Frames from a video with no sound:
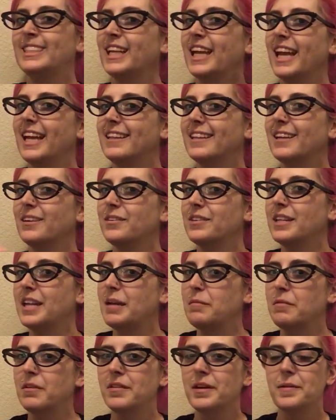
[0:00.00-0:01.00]
Can't think of the
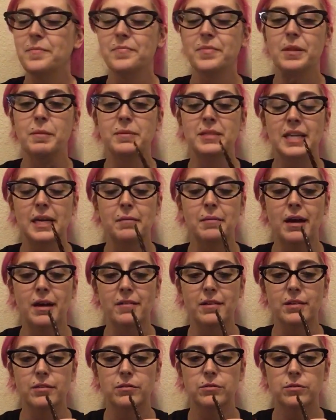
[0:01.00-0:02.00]
name of it. Let me take a bite
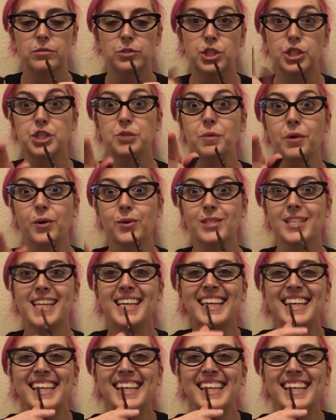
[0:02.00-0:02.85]
of it. Tootsie Rolls.